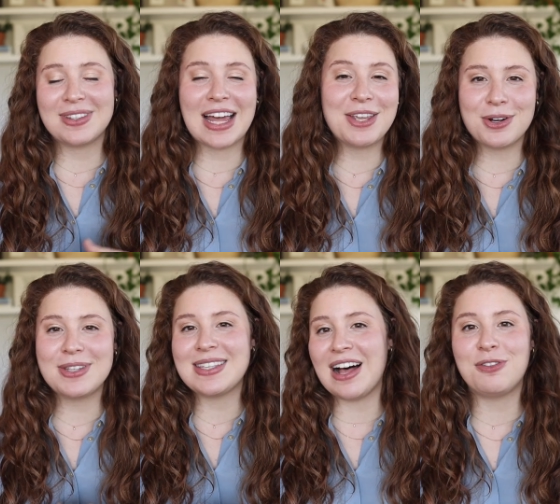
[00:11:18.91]
Let
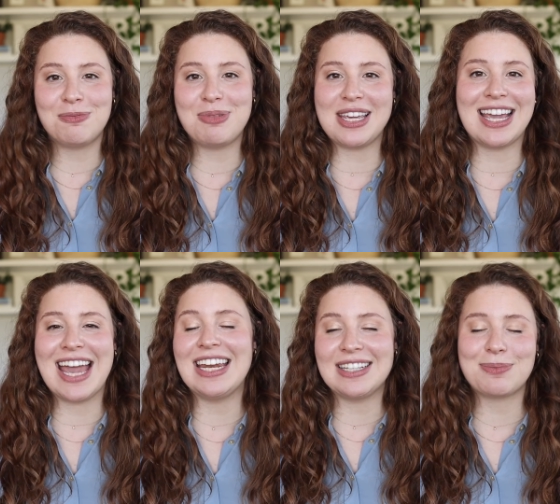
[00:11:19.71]
yourself be
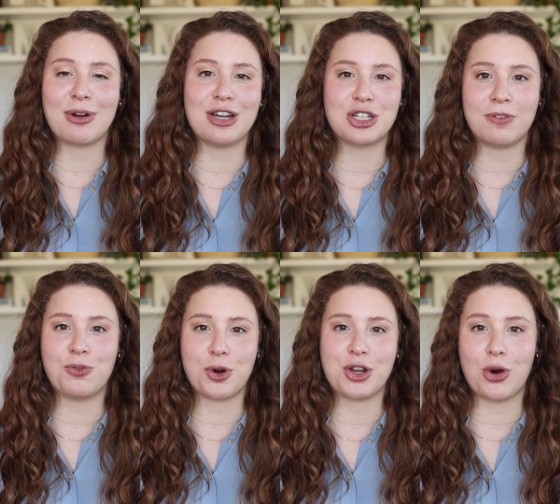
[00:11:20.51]
an inspiration
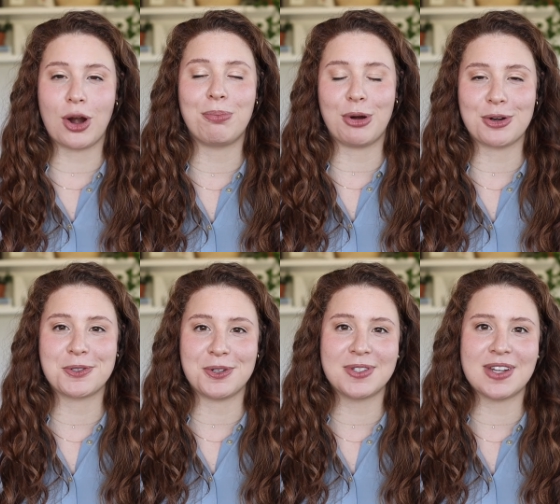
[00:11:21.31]
for your
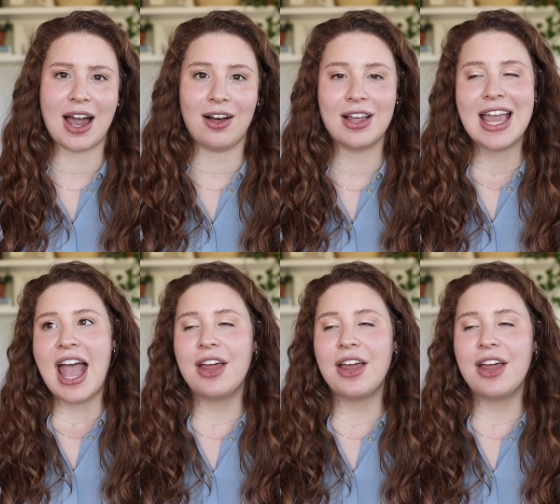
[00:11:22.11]
personal style.